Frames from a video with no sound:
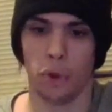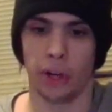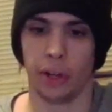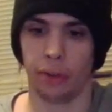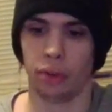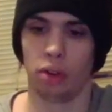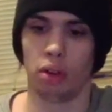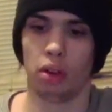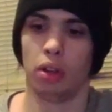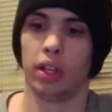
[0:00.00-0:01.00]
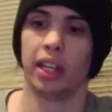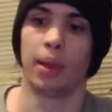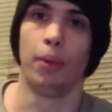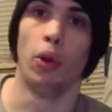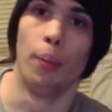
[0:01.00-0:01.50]
Look at this. Got
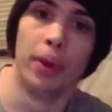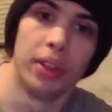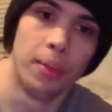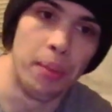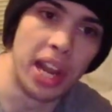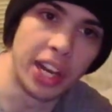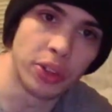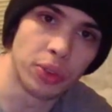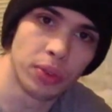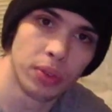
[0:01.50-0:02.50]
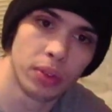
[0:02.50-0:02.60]
the little manual.